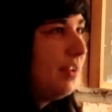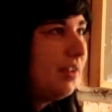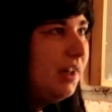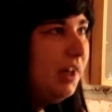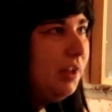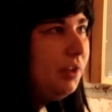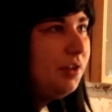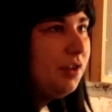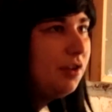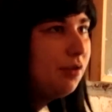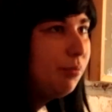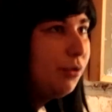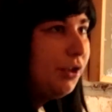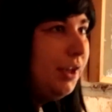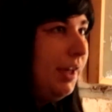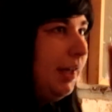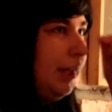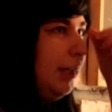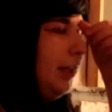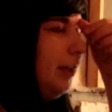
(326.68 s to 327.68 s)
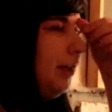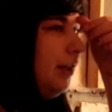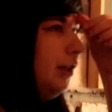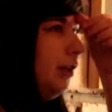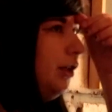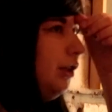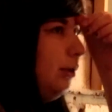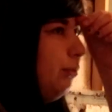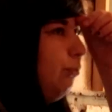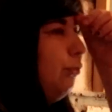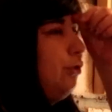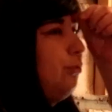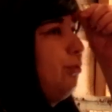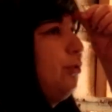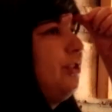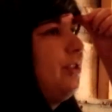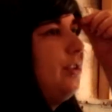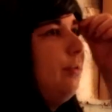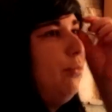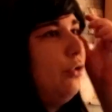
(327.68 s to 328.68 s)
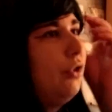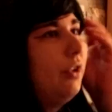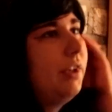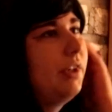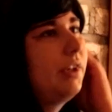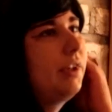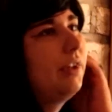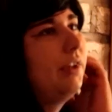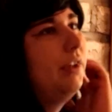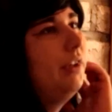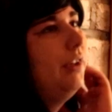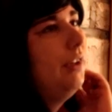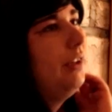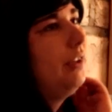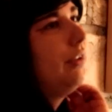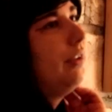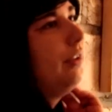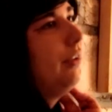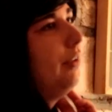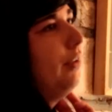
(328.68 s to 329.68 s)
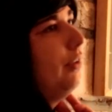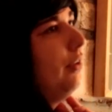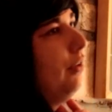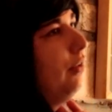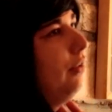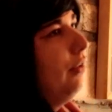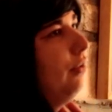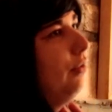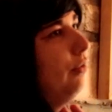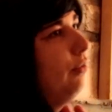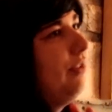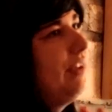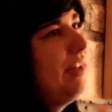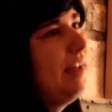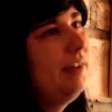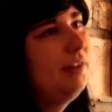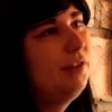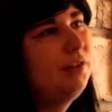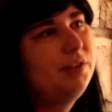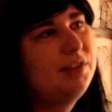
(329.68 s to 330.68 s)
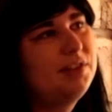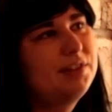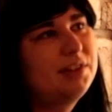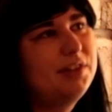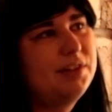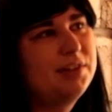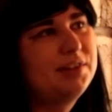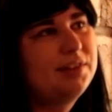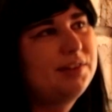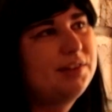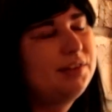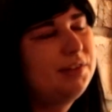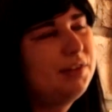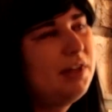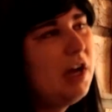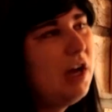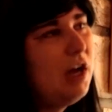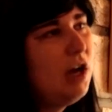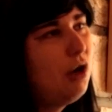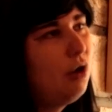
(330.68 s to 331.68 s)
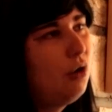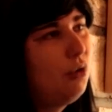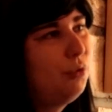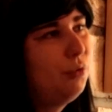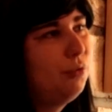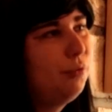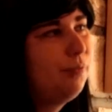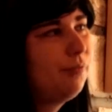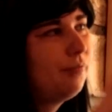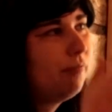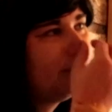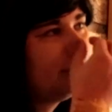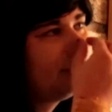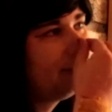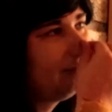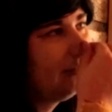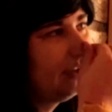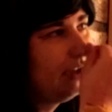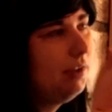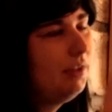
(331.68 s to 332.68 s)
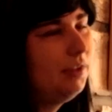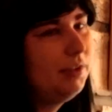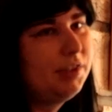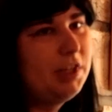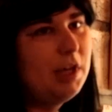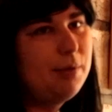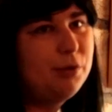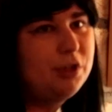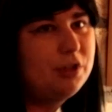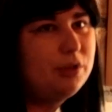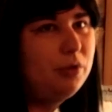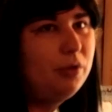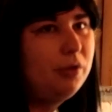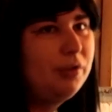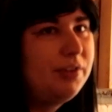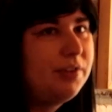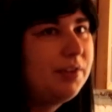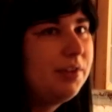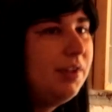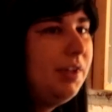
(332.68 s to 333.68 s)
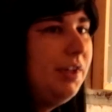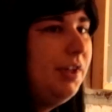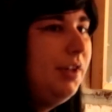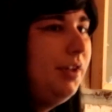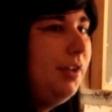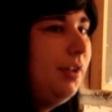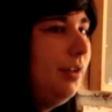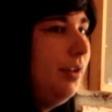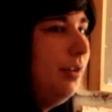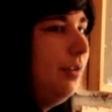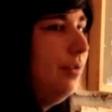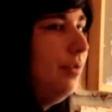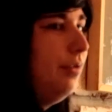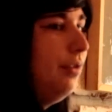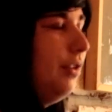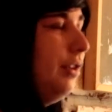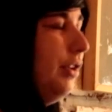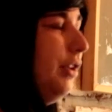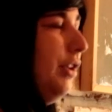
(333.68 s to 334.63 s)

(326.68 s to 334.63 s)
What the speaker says: The Silent Spring, which was a book that discussed how chemicals in